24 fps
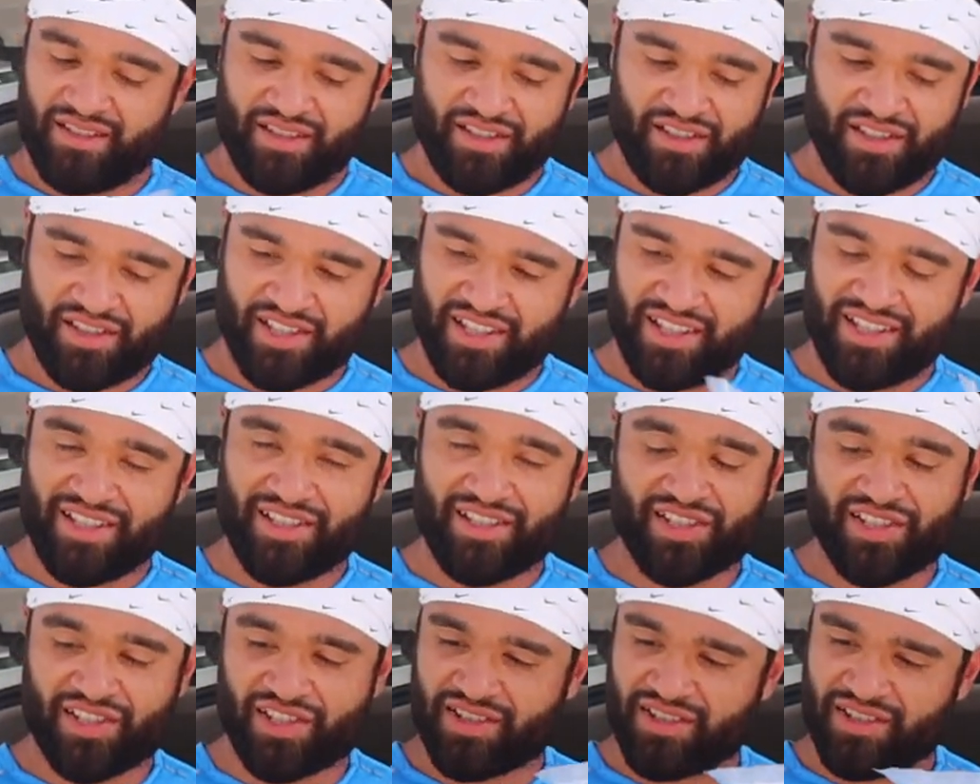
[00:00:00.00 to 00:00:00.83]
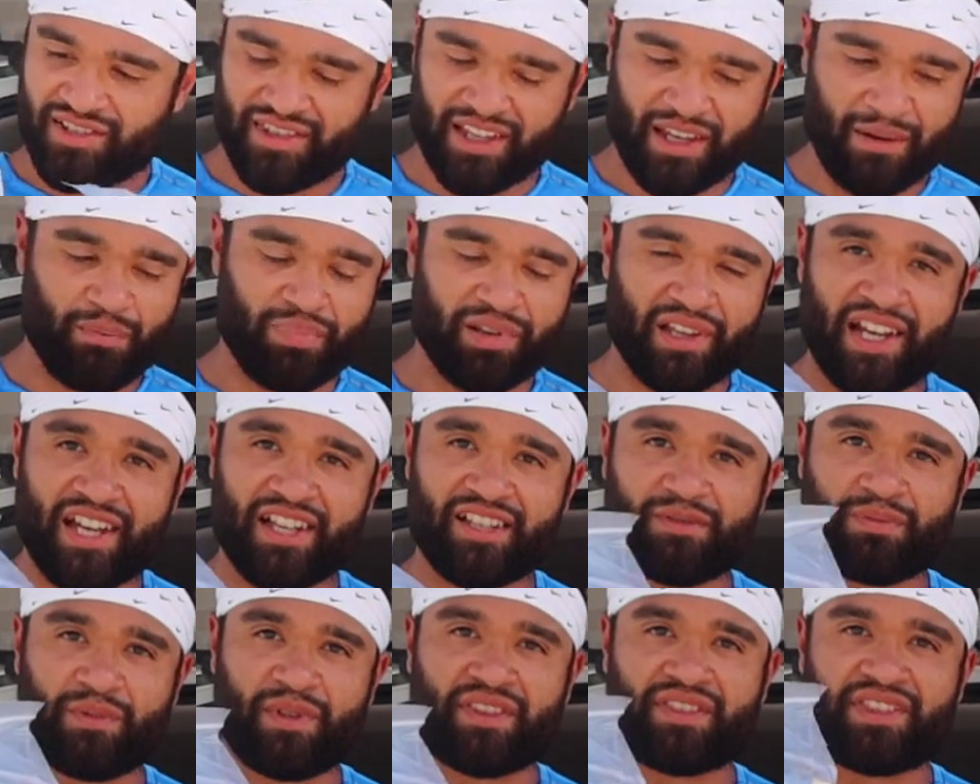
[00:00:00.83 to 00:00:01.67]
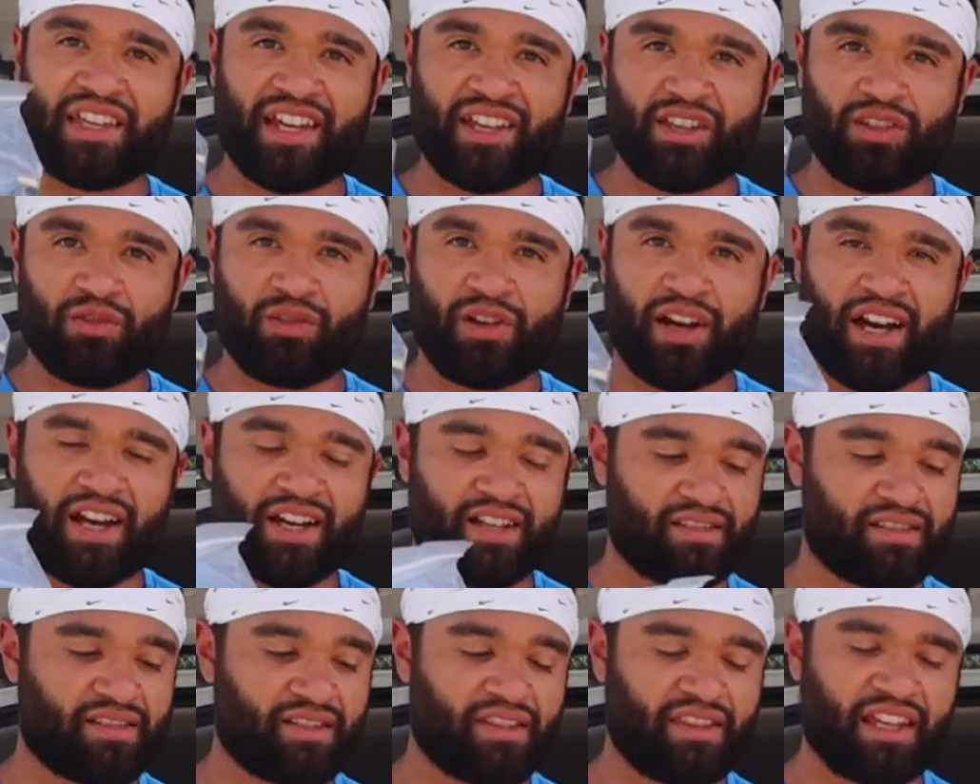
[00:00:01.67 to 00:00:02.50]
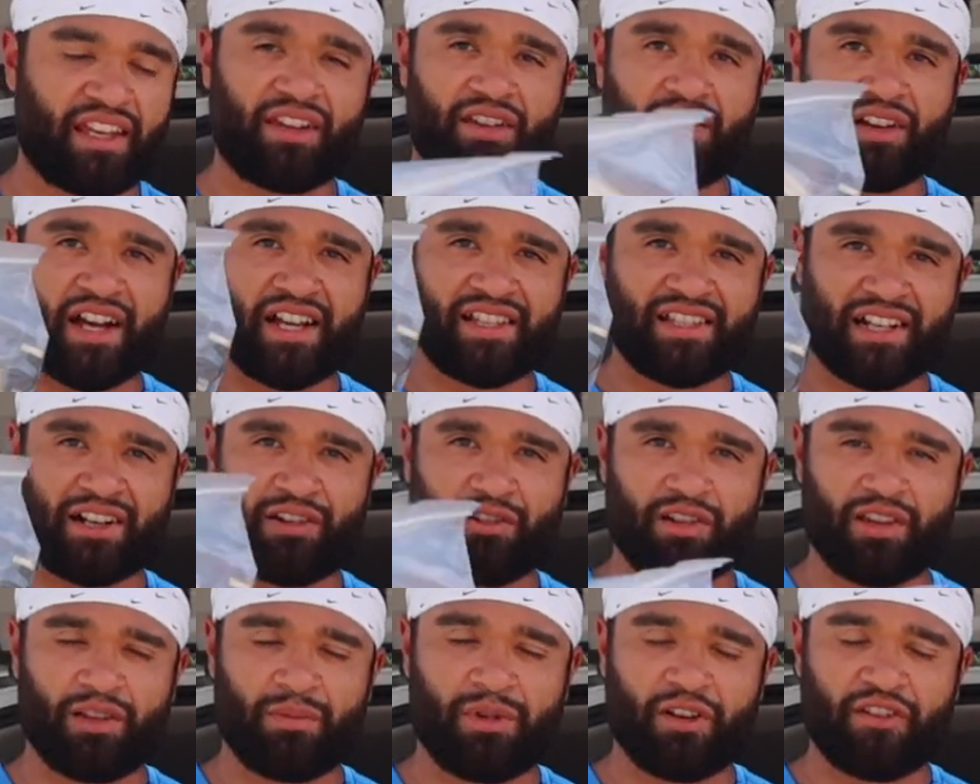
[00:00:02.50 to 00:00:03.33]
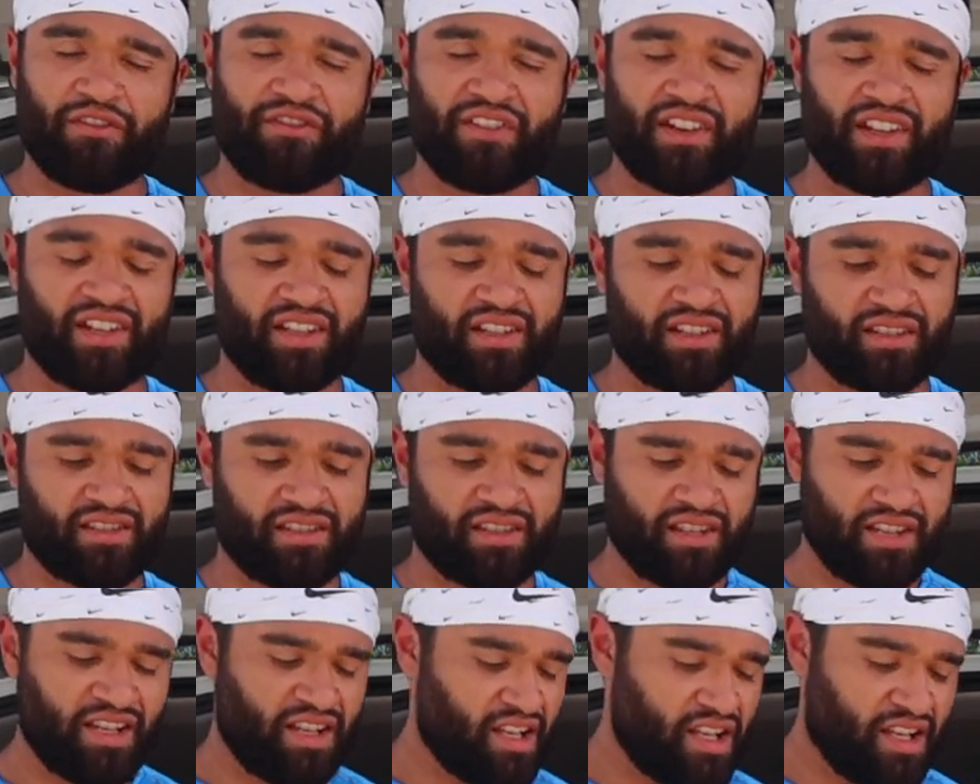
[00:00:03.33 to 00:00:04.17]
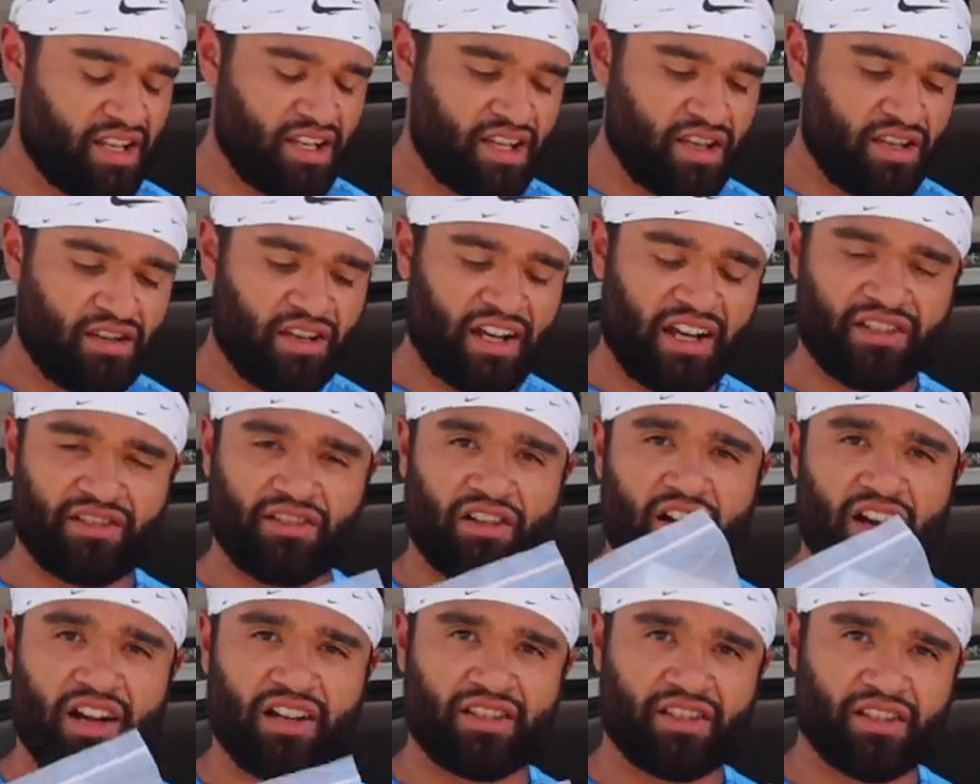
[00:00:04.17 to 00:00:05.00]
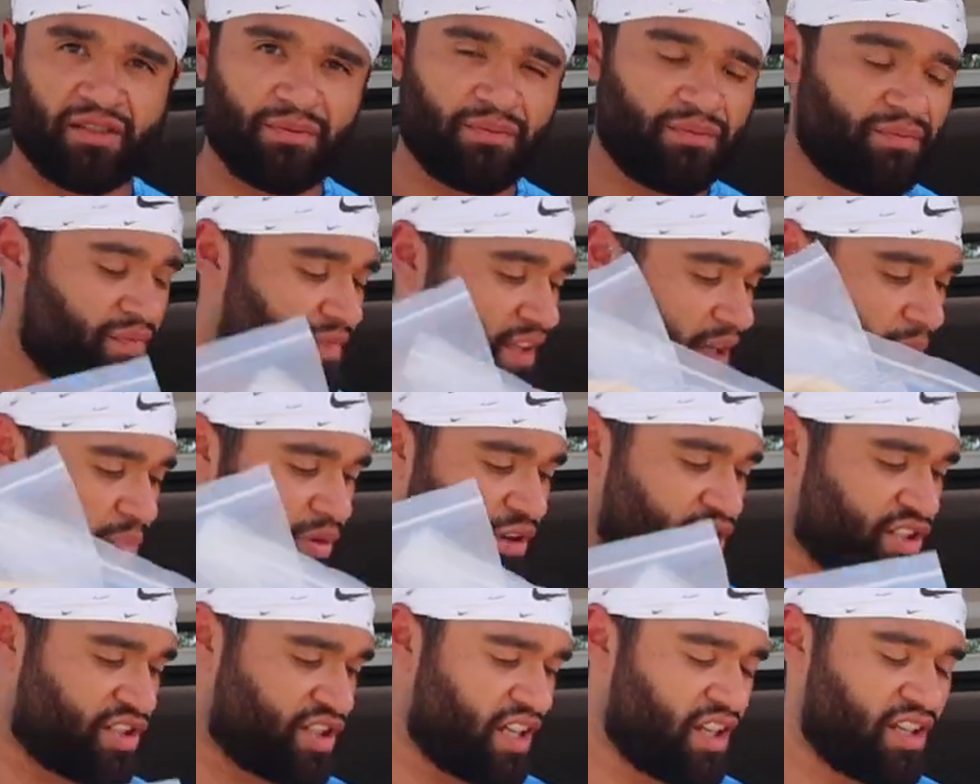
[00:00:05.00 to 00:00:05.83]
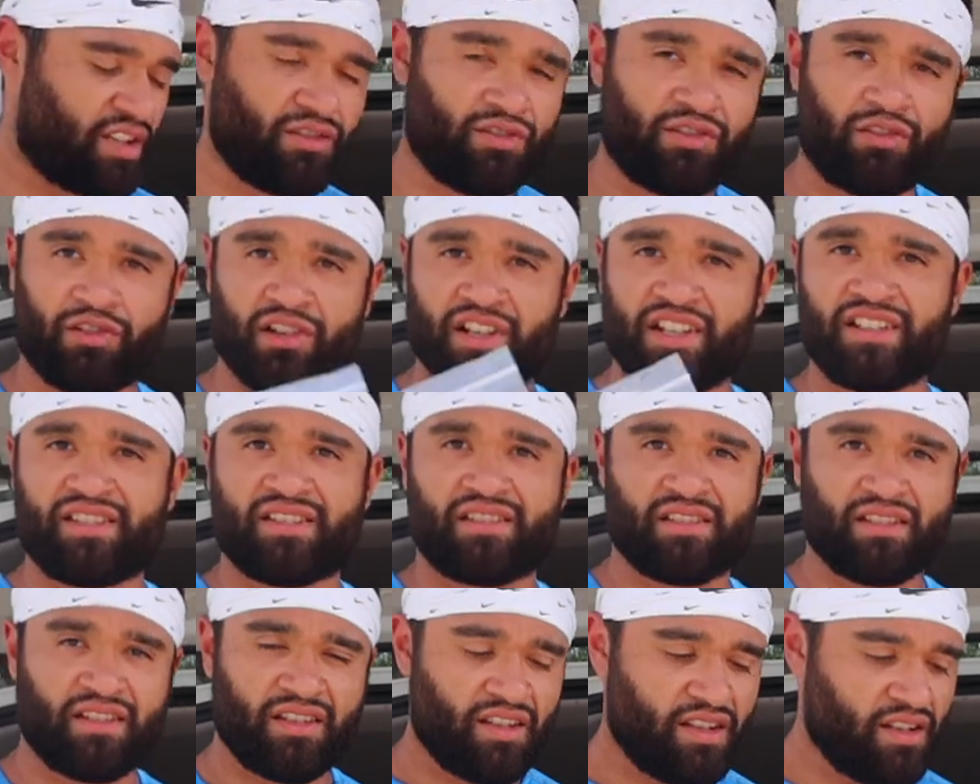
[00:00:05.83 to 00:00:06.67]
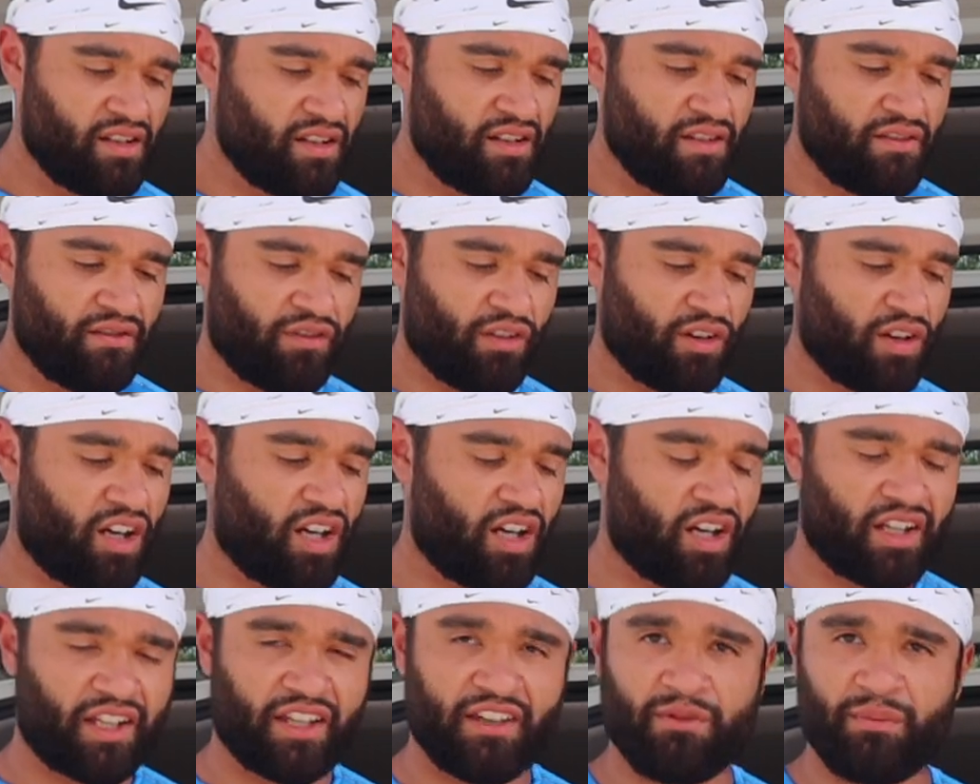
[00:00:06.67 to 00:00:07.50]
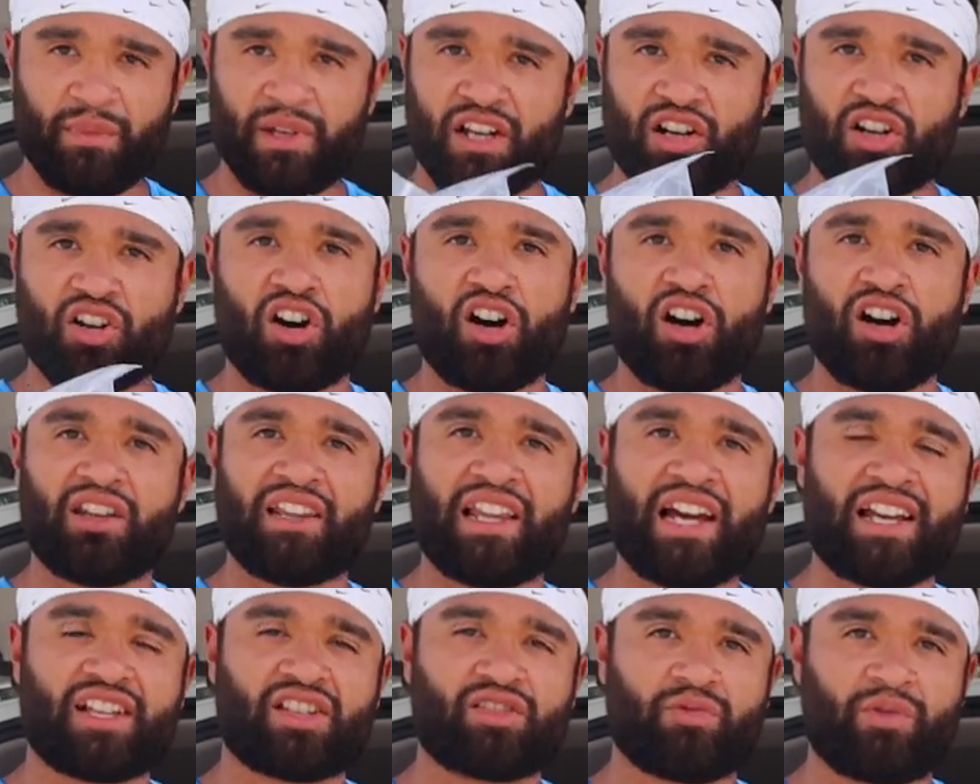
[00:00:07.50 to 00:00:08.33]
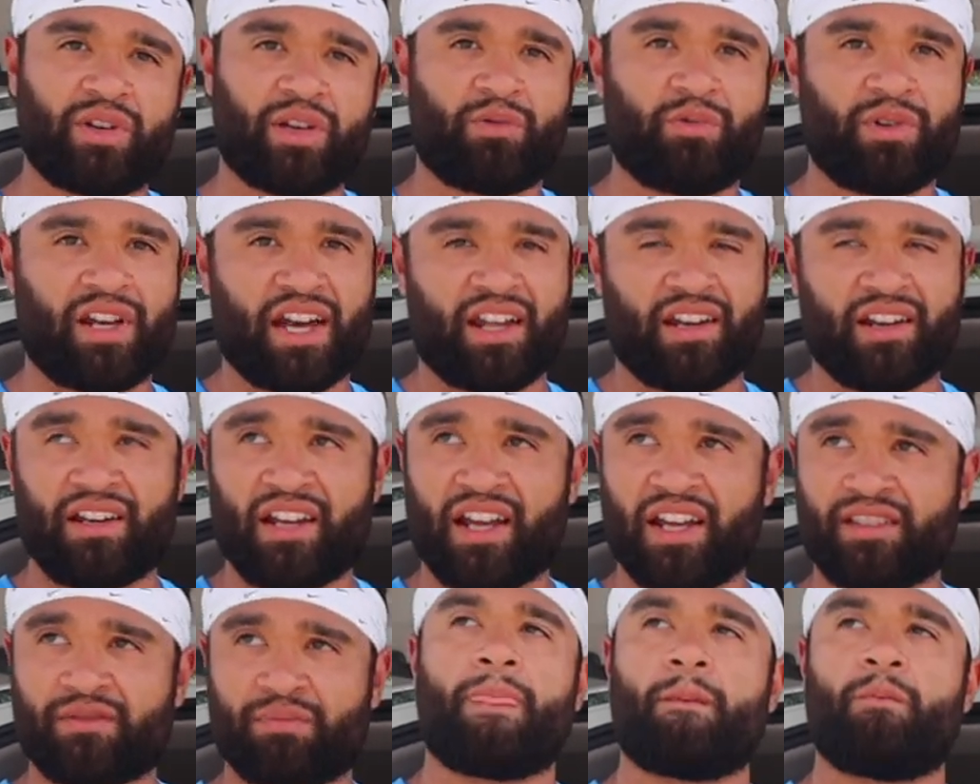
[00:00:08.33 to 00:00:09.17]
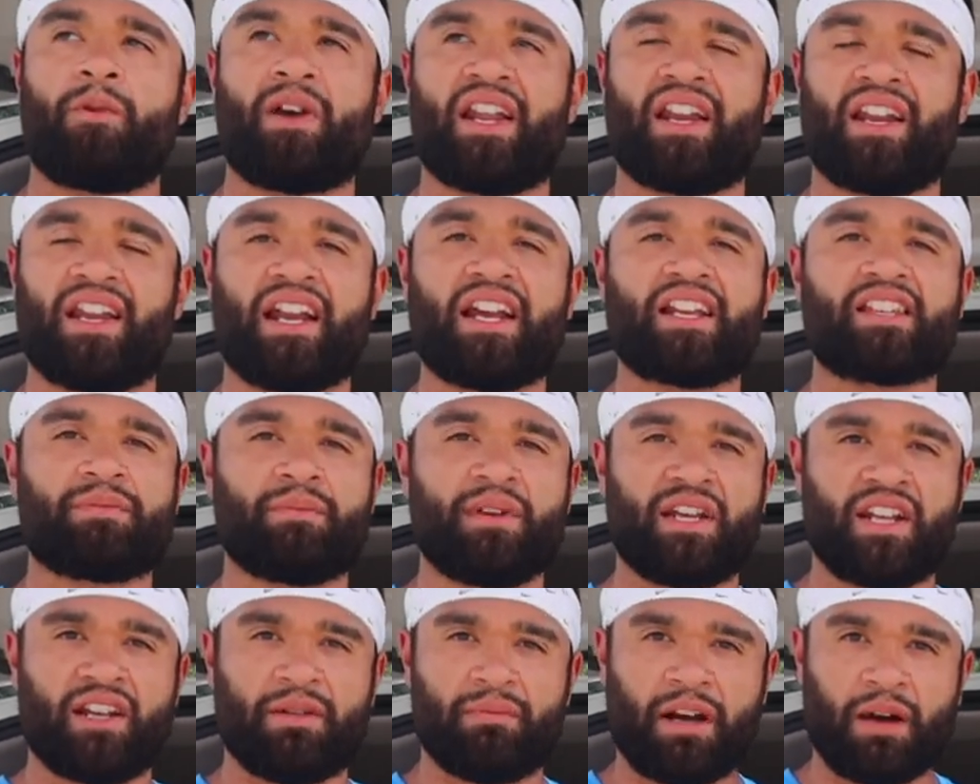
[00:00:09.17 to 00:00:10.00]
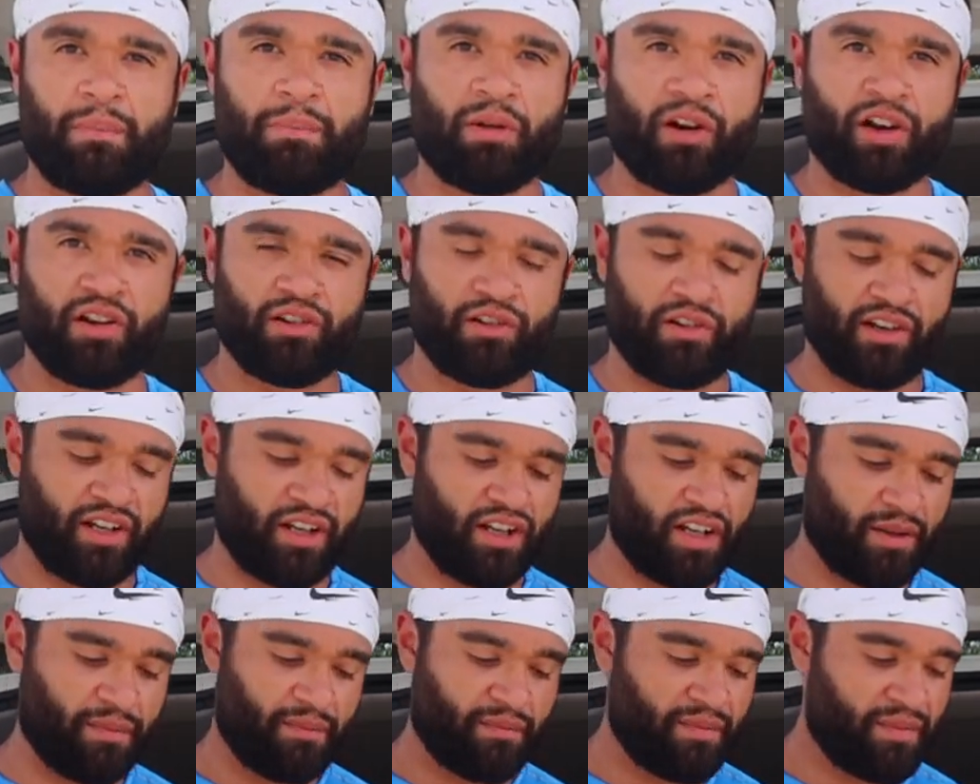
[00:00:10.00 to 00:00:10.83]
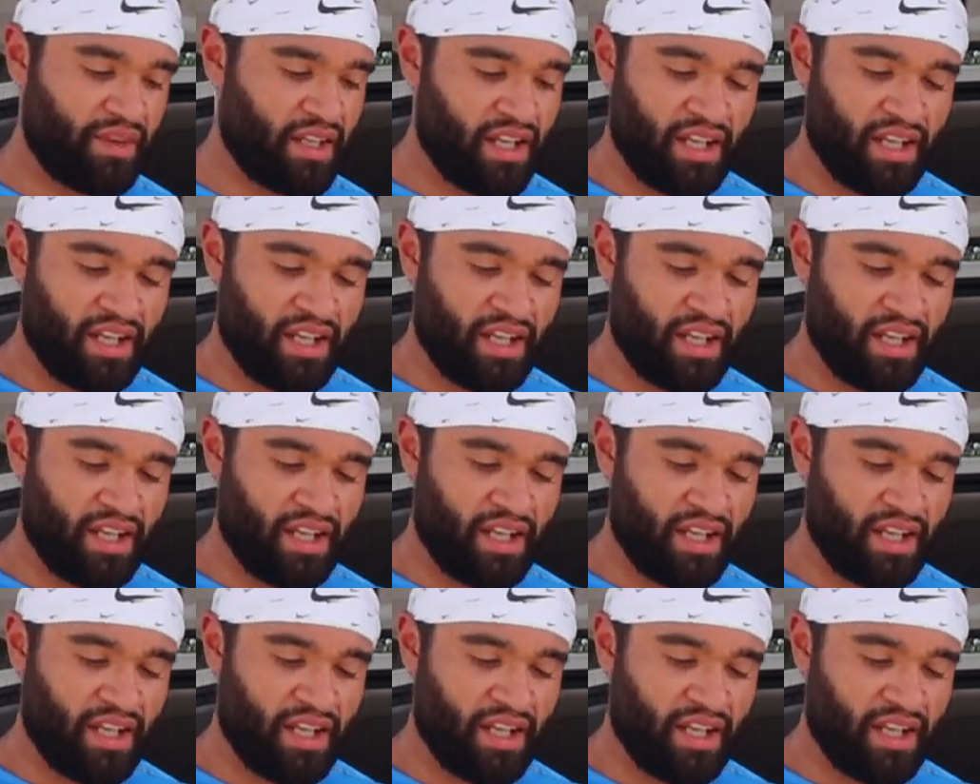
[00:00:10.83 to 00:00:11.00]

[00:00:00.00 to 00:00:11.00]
Sheesh. They blessed me. Thank you guys. Thank you guys at Gorilla Bow Fitness. You guys are awesome. Appreciate you, Chris, for uh, giving me a call last week. We had a nice we had a nice meeting about partnering up.